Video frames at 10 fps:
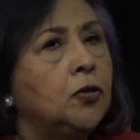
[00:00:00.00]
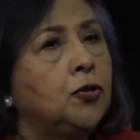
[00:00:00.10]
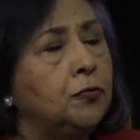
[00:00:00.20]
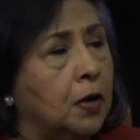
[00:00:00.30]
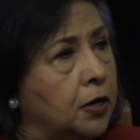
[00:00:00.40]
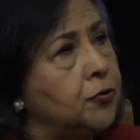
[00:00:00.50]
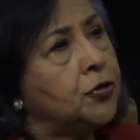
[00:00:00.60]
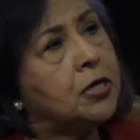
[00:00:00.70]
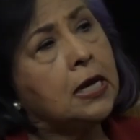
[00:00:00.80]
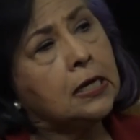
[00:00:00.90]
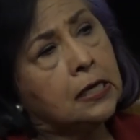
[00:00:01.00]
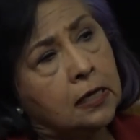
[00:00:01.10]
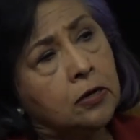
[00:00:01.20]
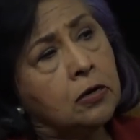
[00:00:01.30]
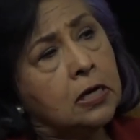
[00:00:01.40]
to understand
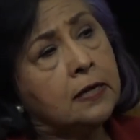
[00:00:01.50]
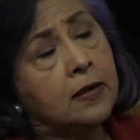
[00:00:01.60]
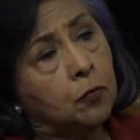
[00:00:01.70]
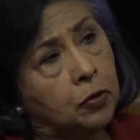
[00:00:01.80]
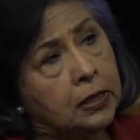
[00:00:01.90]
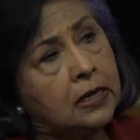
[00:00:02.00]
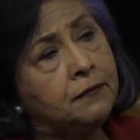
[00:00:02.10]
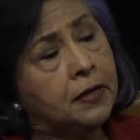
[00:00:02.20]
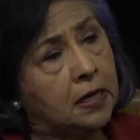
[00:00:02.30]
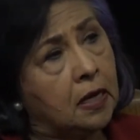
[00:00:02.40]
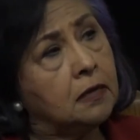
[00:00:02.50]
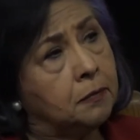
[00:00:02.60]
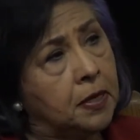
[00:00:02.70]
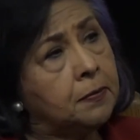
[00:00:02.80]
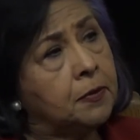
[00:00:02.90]
clearly that we're leaving young
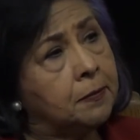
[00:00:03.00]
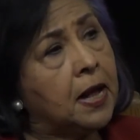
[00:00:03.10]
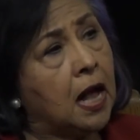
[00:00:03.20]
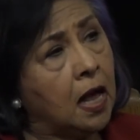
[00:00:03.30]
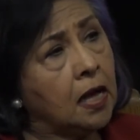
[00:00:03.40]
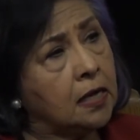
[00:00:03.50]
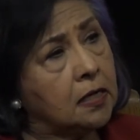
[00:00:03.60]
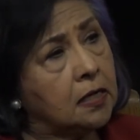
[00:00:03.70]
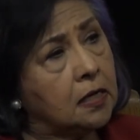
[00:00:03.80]
people behind.